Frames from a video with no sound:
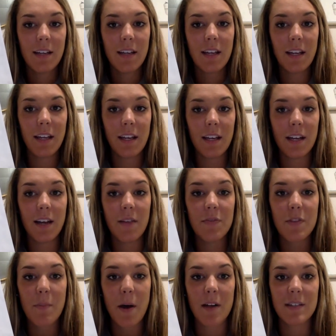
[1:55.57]
in the
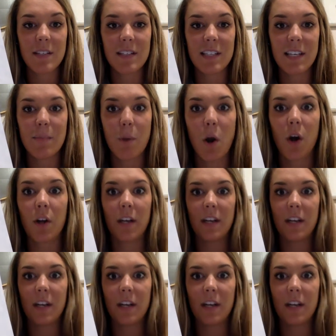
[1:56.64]
Boston Tea Party,